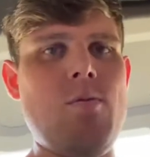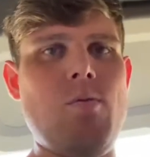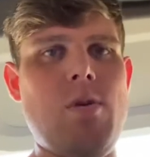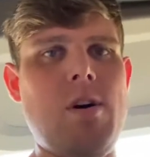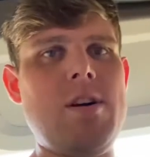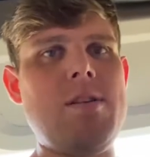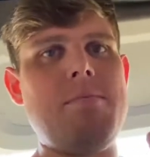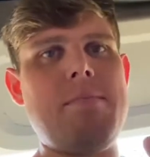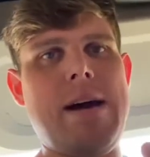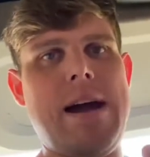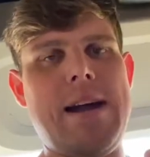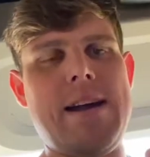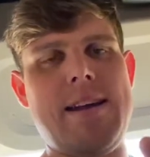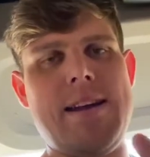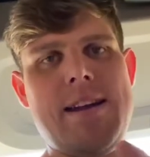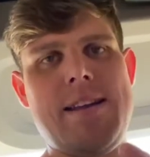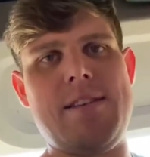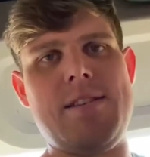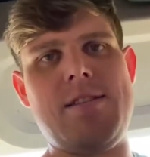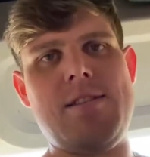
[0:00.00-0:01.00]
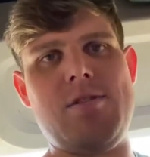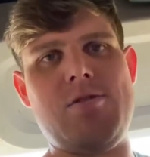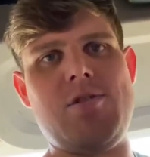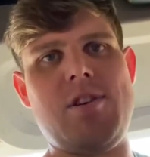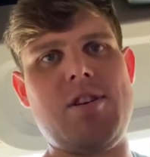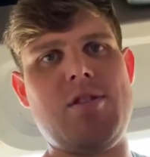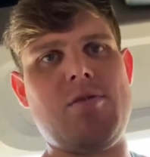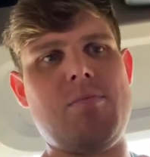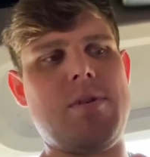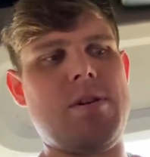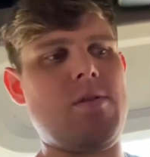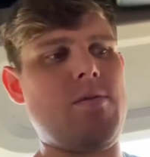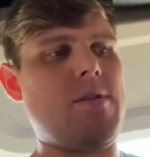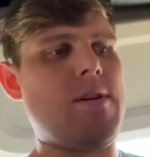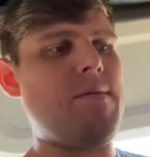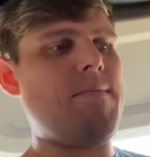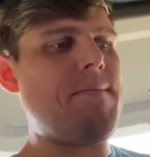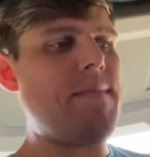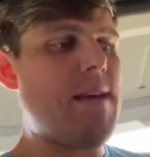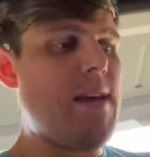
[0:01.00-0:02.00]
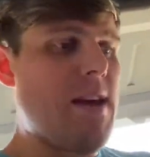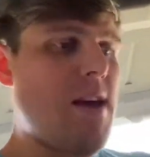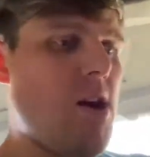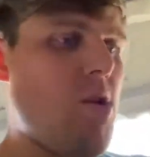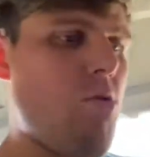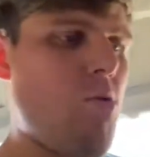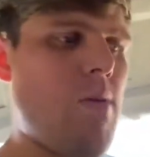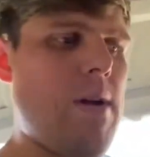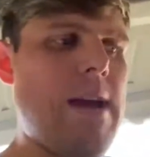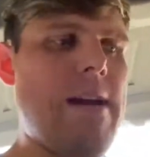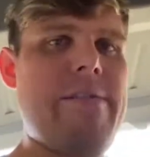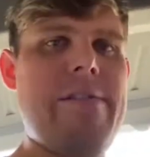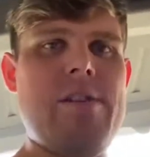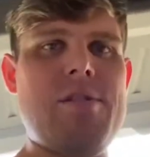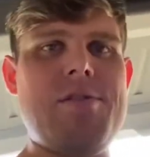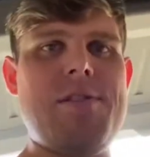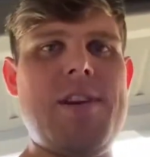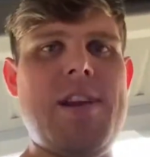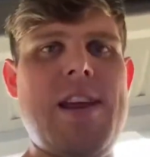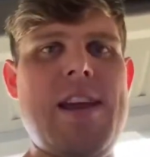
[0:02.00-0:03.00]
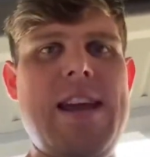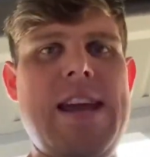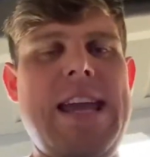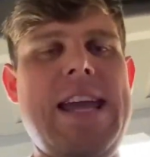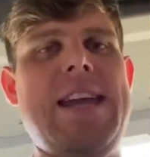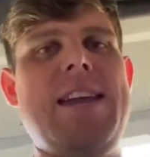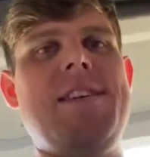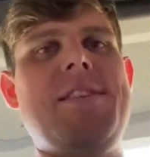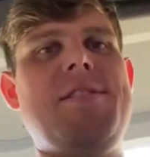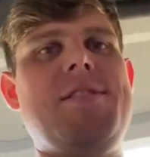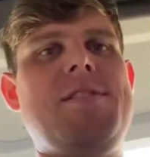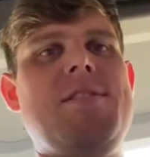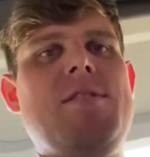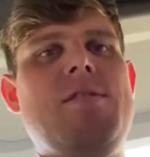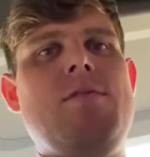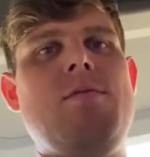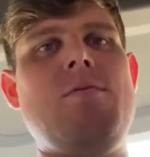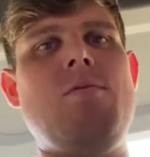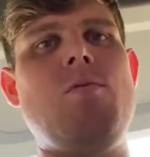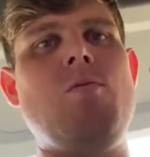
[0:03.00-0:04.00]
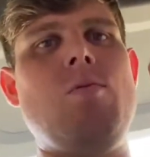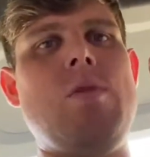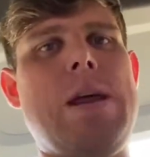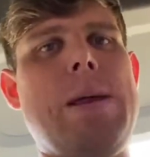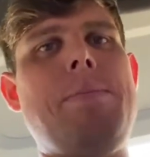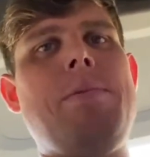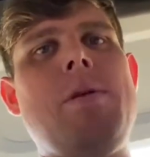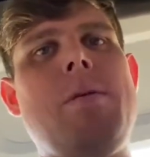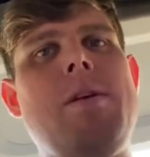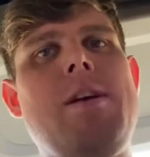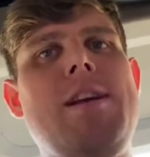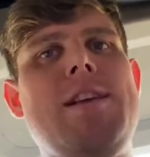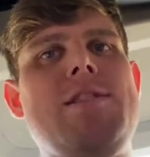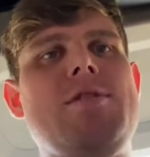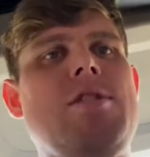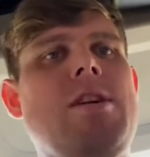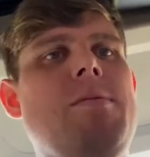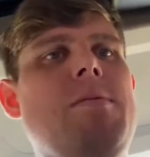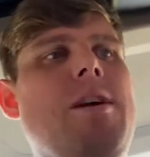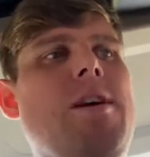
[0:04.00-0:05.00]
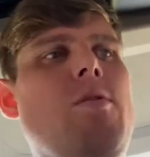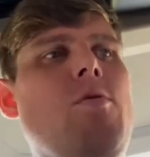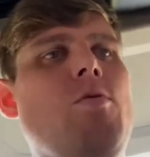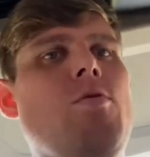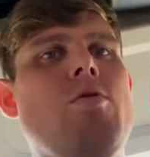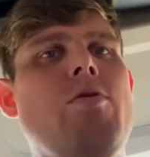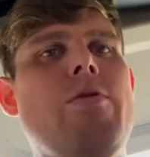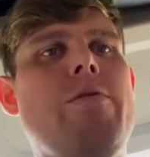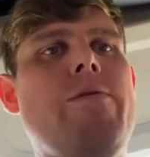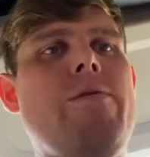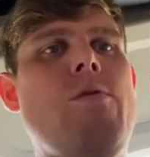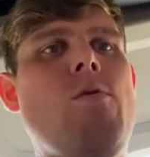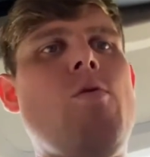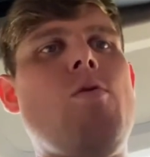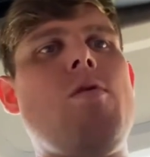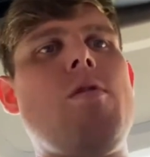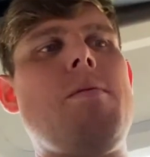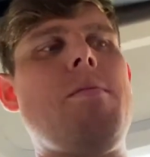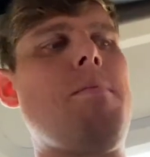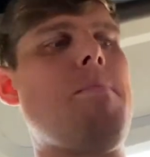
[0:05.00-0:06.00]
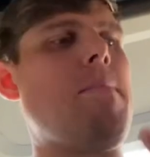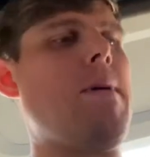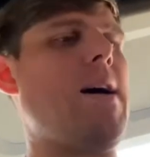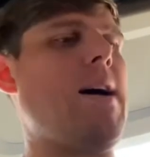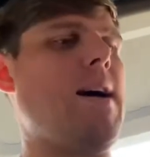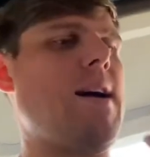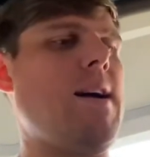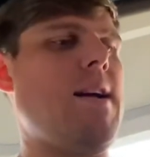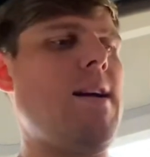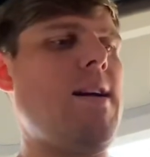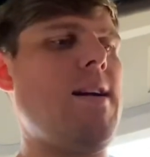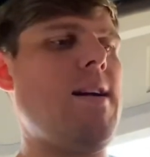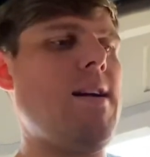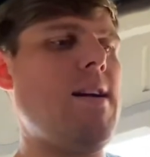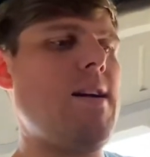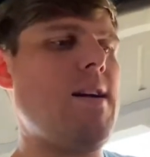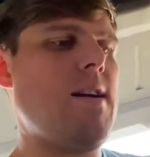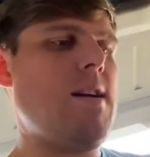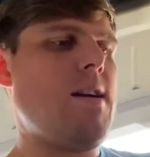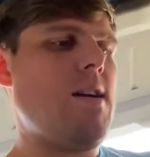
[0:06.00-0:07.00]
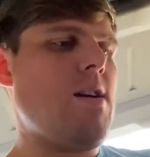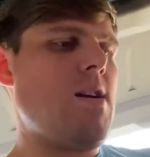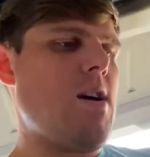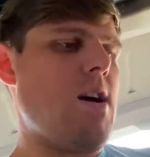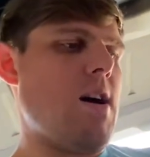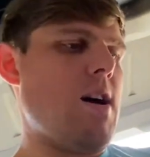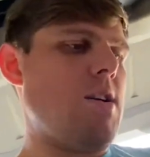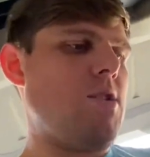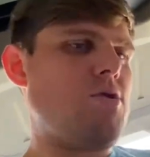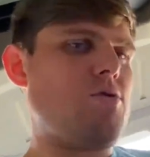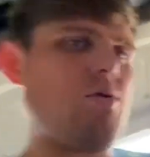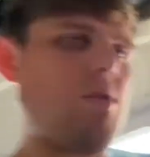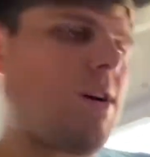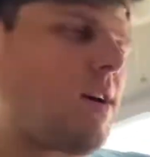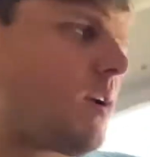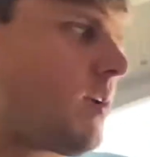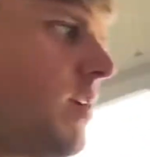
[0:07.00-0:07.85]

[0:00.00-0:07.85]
welcome back again to the channel, by the way. What we have here today is what I put on my Instagram. I ordered for my truck.